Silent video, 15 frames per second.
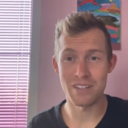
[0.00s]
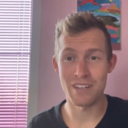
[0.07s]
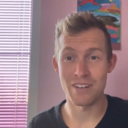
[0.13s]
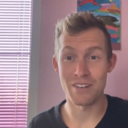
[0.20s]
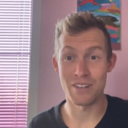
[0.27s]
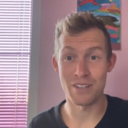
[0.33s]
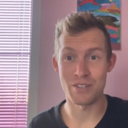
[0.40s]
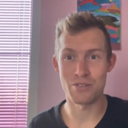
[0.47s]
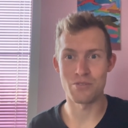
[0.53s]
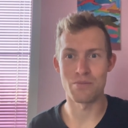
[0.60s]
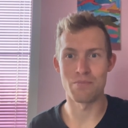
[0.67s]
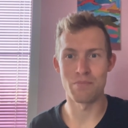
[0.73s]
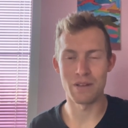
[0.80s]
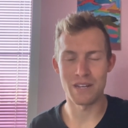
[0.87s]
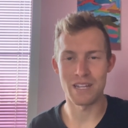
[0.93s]
that, unless you're
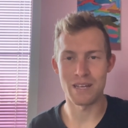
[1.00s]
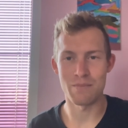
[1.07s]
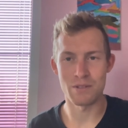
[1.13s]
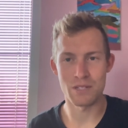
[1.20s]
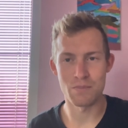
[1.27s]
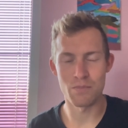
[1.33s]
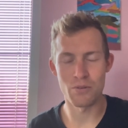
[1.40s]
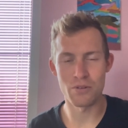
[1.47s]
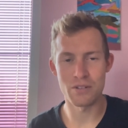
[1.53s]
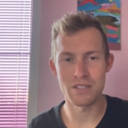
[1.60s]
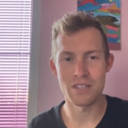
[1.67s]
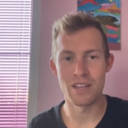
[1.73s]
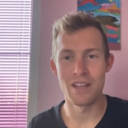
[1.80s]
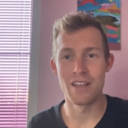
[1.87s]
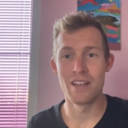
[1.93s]
a big name in
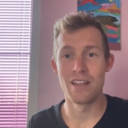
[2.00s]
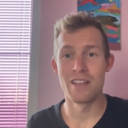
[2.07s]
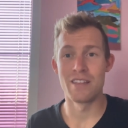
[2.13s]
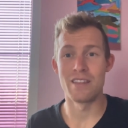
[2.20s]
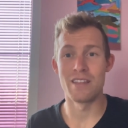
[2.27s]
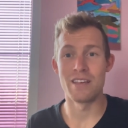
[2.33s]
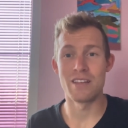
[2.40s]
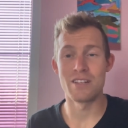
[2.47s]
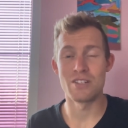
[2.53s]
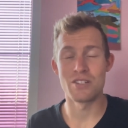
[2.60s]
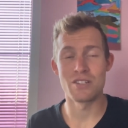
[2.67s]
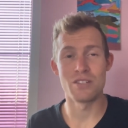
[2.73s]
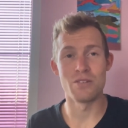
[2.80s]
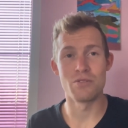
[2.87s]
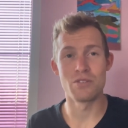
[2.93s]
sports, they can
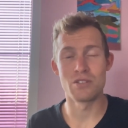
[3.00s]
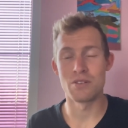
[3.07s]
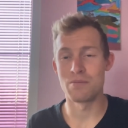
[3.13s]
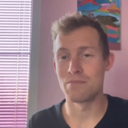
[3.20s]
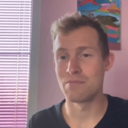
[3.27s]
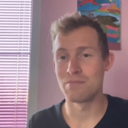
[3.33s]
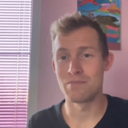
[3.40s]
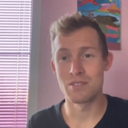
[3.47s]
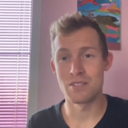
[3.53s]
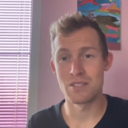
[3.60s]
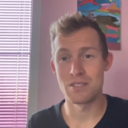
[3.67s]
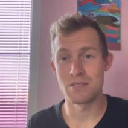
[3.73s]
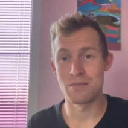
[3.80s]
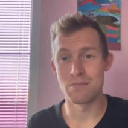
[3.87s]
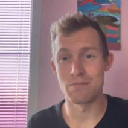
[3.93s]
just do some,
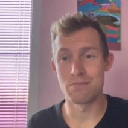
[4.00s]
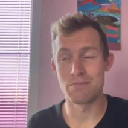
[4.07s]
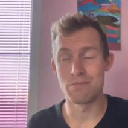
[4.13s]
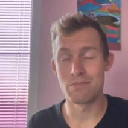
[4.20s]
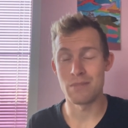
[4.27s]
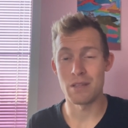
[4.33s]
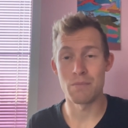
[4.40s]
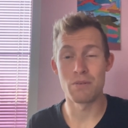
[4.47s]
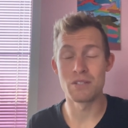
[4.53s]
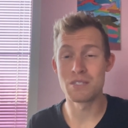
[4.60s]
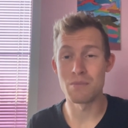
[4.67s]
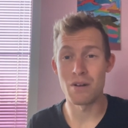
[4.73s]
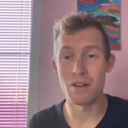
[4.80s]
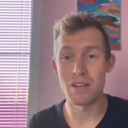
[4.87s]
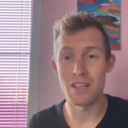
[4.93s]
some like put
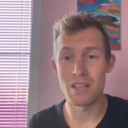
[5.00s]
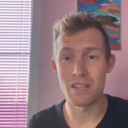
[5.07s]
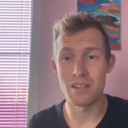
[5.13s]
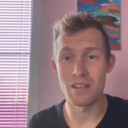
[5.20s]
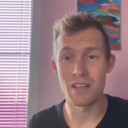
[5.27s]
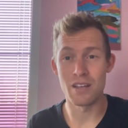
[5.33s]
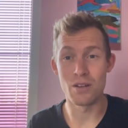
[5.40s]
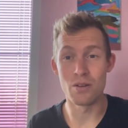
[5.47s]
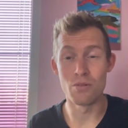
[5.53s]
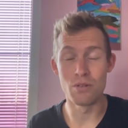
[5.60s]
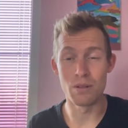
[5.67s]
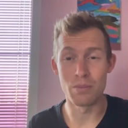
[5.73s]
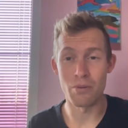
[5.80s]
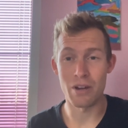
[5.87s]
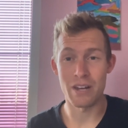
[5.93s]
some money in, in
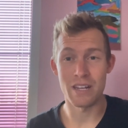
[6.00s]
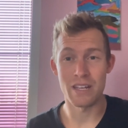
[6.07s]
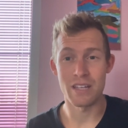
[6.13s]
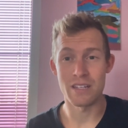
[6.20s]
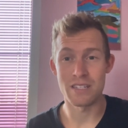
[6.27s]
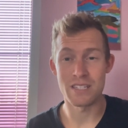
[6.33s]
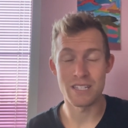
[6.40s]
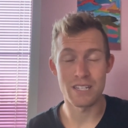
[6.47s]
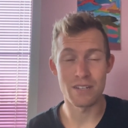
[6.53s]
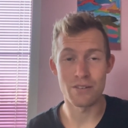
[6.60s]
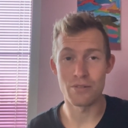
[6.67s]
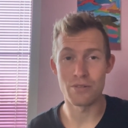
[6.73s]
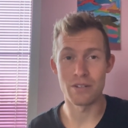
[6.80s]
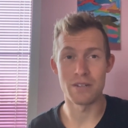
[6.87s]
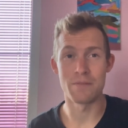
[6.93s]
Google branding and
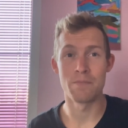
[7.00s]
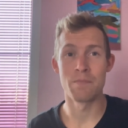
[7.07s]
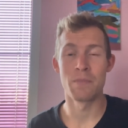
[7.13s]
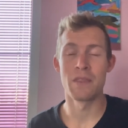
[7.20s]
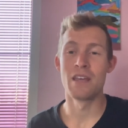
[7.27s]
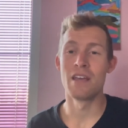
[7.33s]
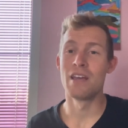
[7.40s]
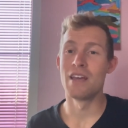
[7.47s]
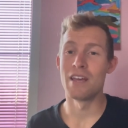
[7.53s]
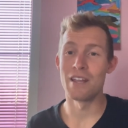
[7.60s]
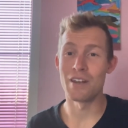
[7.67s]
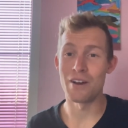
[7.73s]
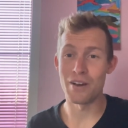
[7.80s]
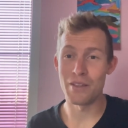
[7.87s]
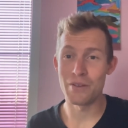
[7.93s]
SEO and
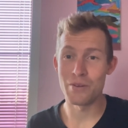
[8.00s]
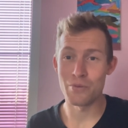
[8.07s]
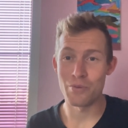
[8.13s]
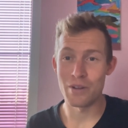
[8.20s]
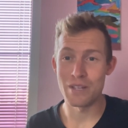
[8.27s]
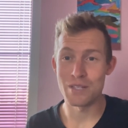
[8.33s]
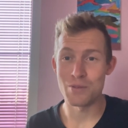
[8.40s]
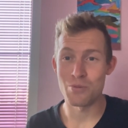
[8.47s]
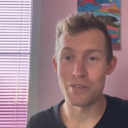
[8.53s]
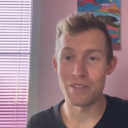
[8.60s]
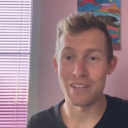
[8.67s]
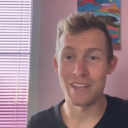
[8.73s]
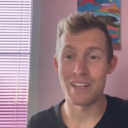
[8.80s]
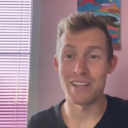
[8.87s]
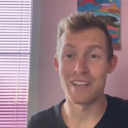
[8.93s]
in other ways where
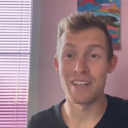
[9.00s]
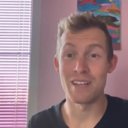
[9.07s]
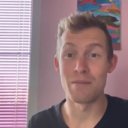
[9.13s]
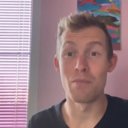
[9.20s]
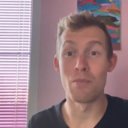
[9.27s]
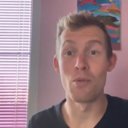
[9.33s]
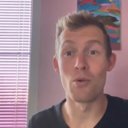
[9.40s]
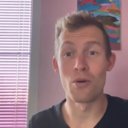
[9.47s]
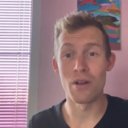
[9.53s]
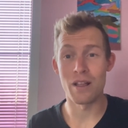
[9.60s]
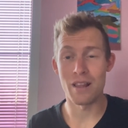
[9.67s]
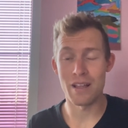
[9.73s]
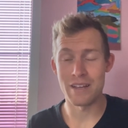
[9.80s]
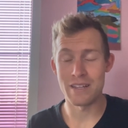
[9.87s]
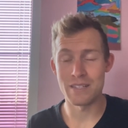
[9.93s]
they can get more
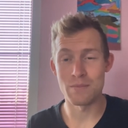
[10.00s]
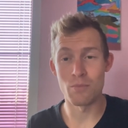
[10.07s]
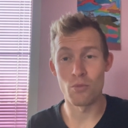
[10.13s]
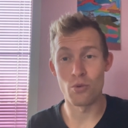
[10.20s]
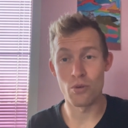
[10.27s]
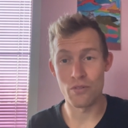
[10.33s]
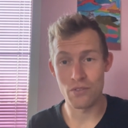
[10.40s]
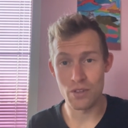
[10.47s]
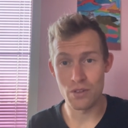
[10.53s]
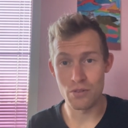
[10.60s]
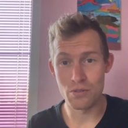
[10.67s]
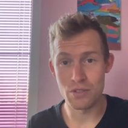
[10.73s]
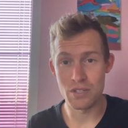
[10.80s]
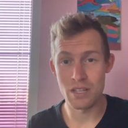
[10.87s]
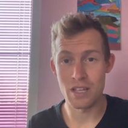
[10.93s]
clients, more
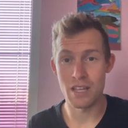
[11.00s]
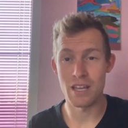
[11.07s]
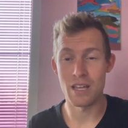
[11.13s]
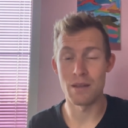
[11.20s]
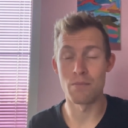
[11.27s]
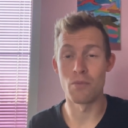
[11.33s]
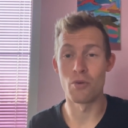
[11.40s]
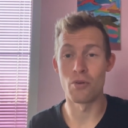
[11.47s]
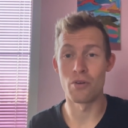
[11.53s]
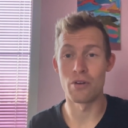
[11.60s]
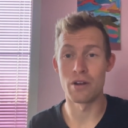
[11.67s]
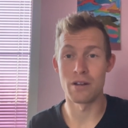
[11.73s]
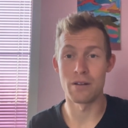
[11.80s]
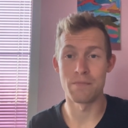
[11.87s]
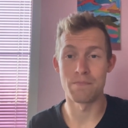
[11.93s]
views, and
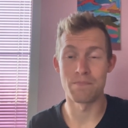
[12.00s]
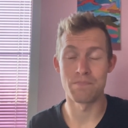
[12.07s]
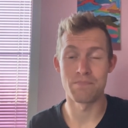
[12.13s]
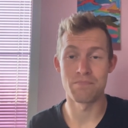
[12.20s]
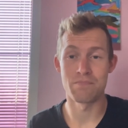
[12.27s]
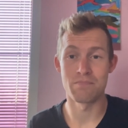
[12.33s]
more um,